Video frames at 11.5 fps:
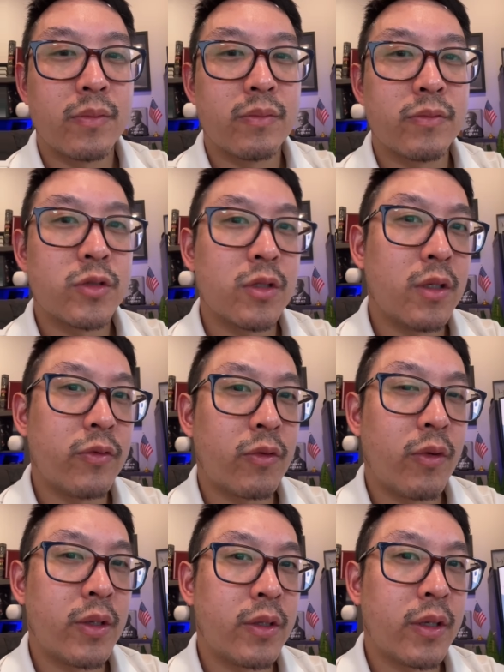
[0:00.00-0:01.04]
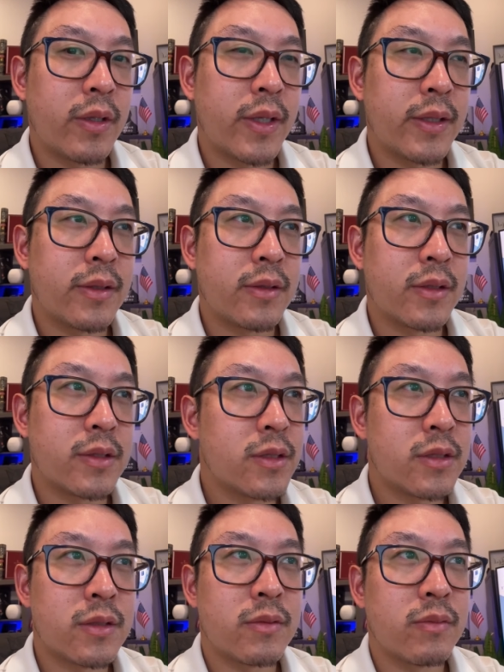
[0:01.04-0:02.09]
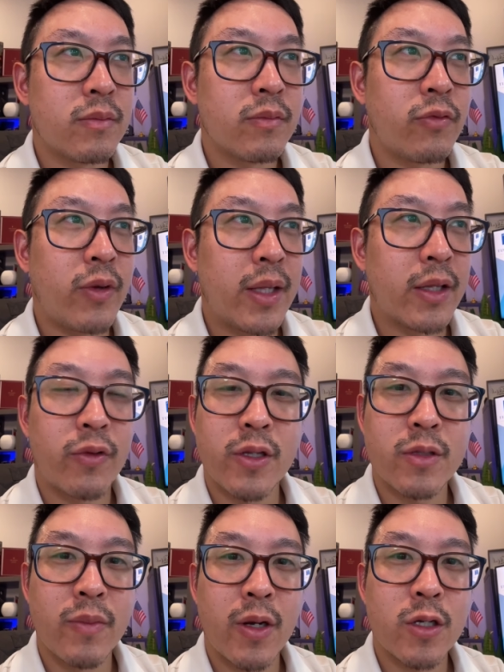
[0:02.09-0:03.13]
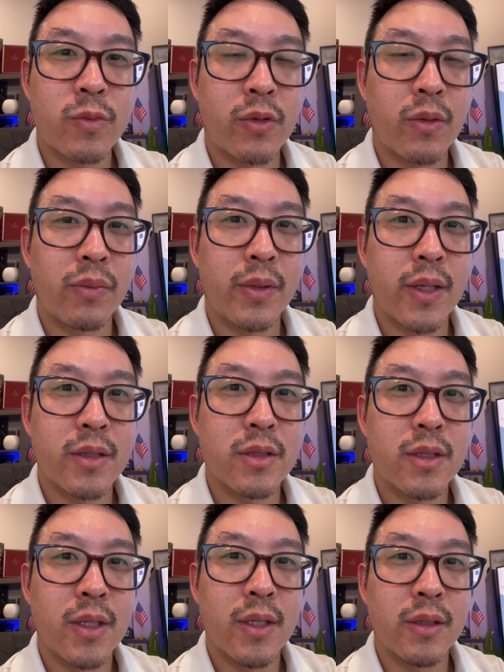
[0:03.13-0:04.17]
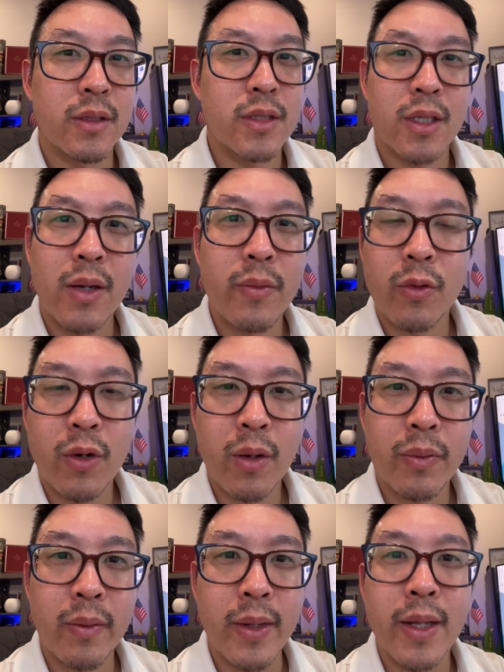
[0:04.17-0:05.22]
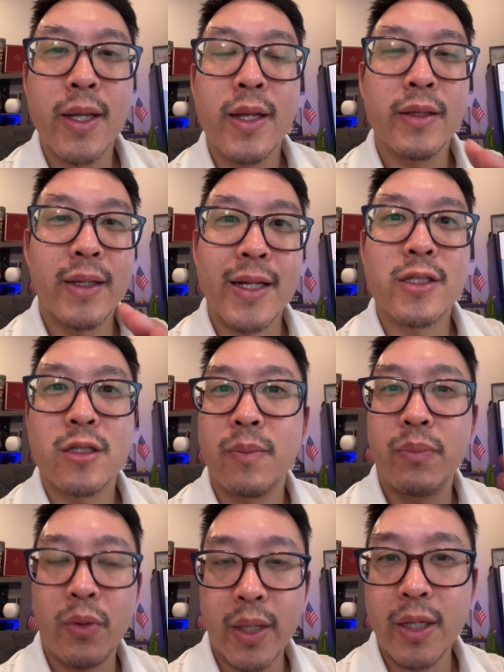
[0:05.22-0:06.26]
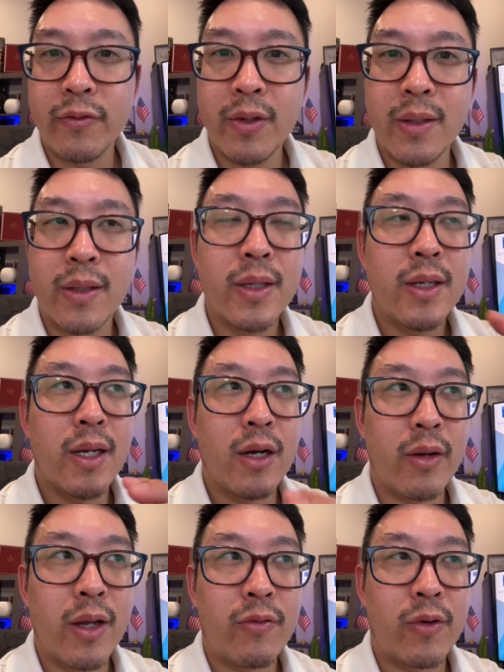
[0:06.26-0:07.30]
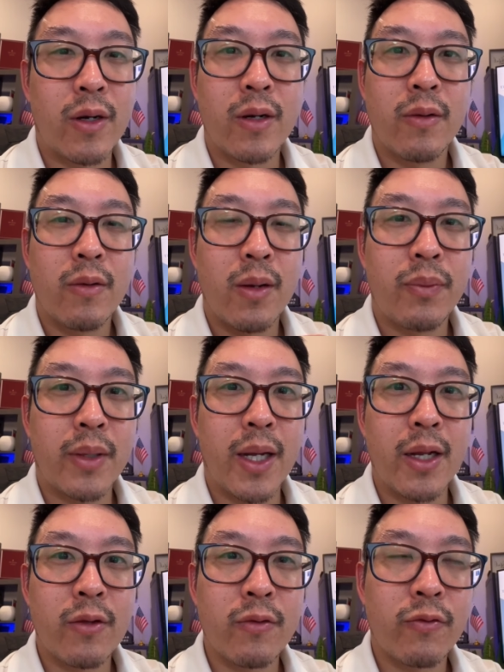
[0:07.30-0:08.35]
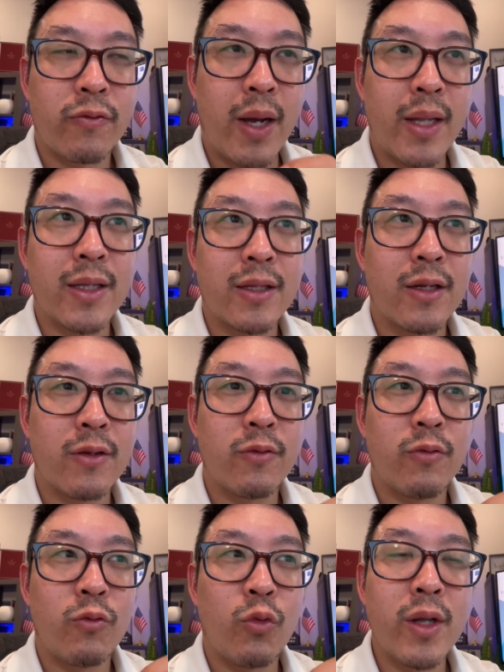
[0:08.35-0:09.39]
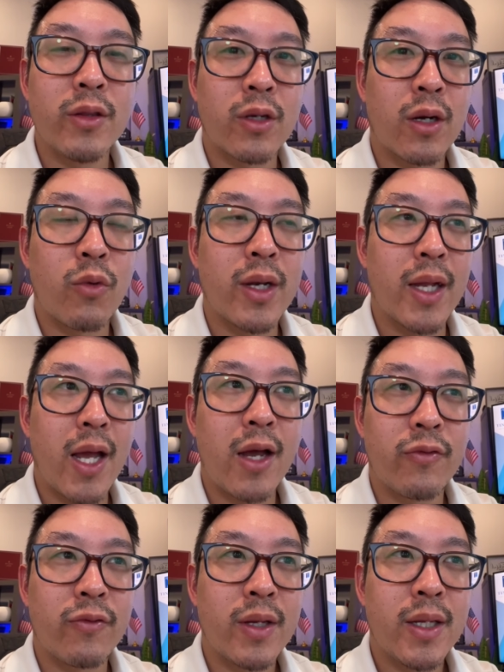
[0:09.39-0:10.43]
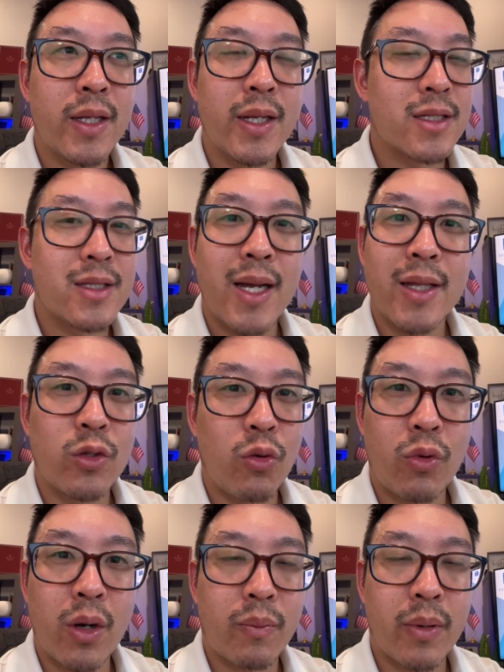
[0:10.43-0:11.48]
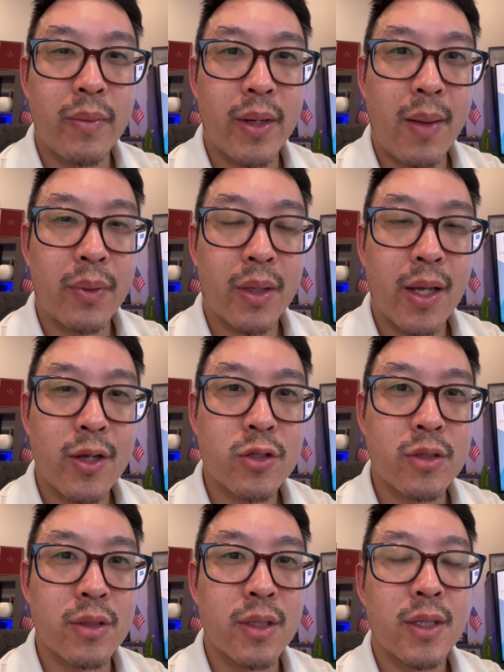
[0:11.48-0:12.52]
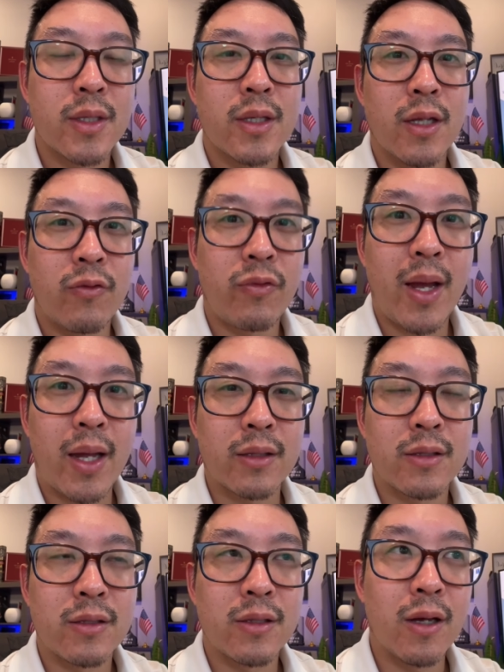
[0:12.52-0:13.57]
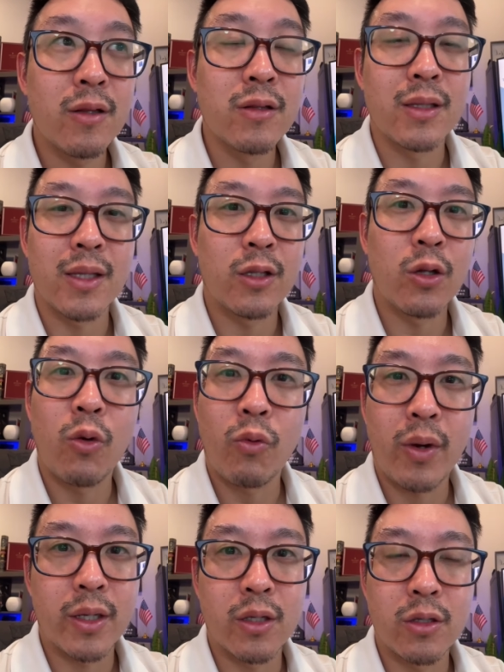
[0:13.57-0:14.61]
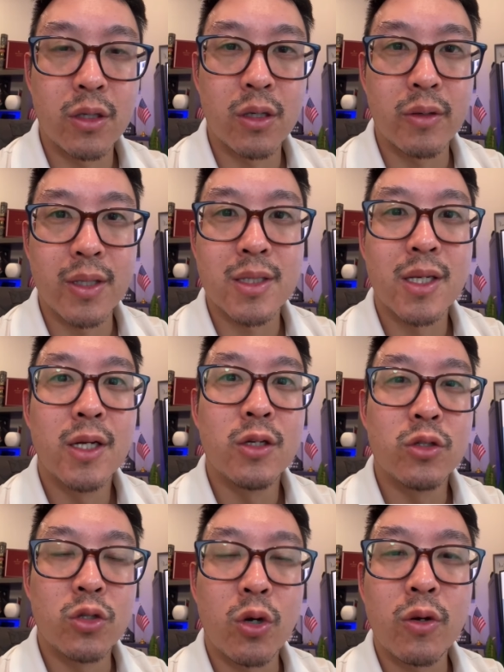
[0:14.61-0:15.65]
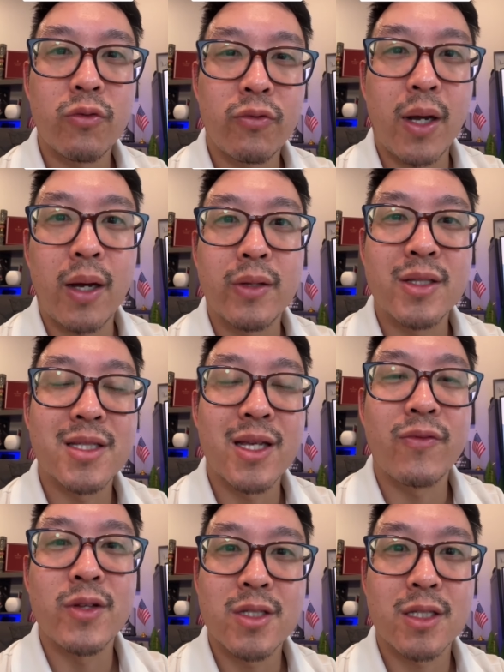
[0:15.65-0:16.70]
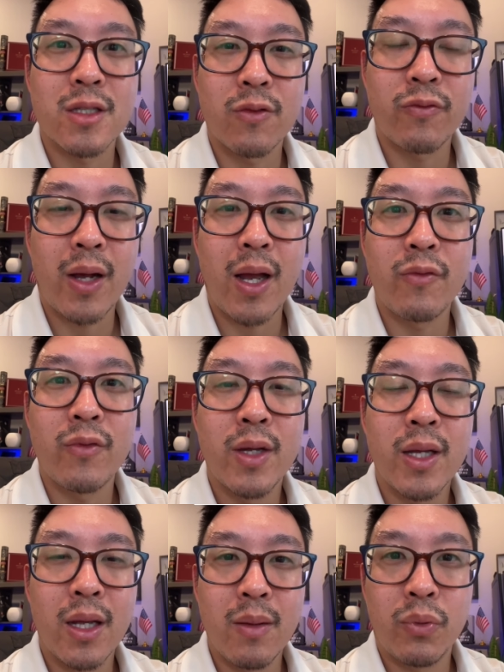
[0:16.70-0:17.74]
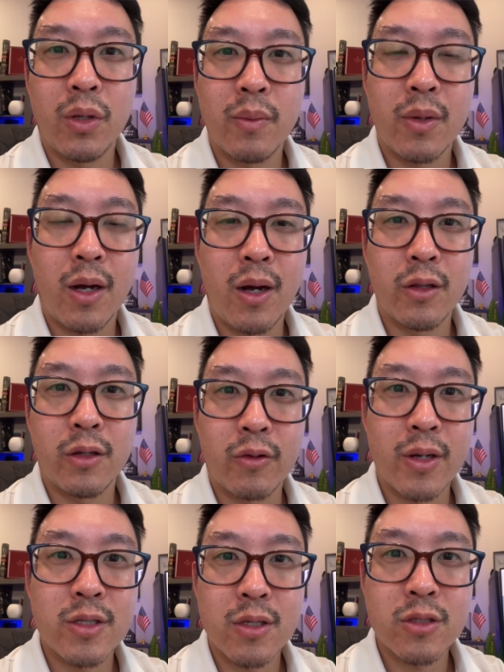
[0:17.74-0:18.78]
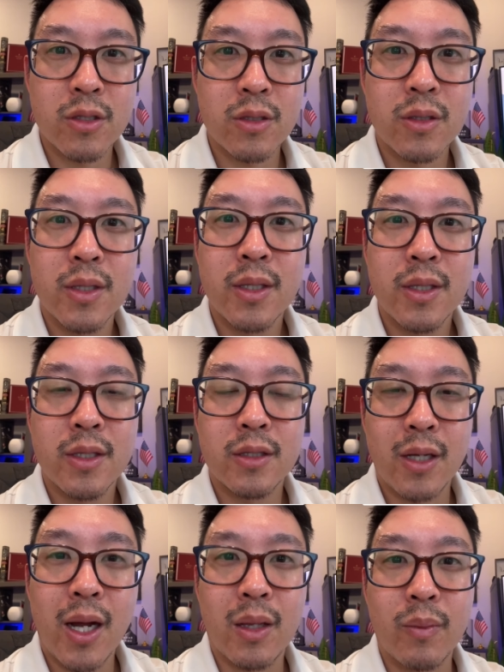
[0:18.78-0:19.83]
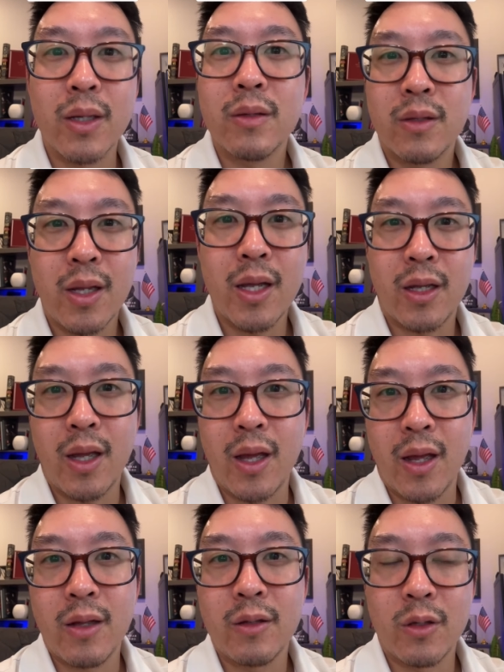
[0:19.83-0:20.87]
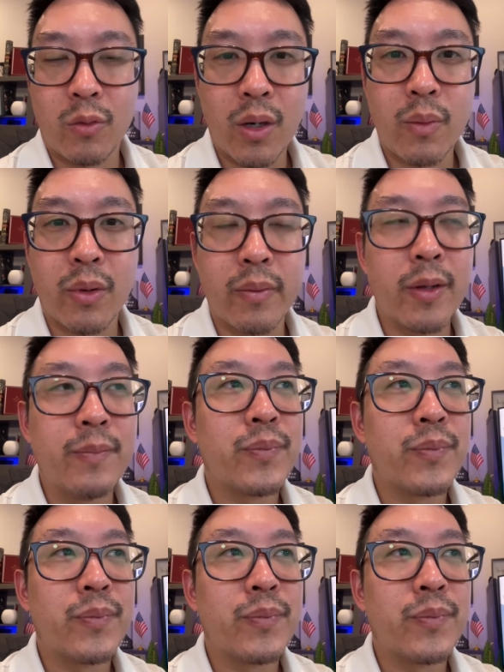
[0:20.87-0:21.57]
So if you're wondering, like, does this filing for this marriage parole place, does it come with a work permit? That's the point of it. However, filing the 131F is not the work permit application. In fact, the other thing they don't want you to do is don't file the 765 employment authorization document, aka the work permit.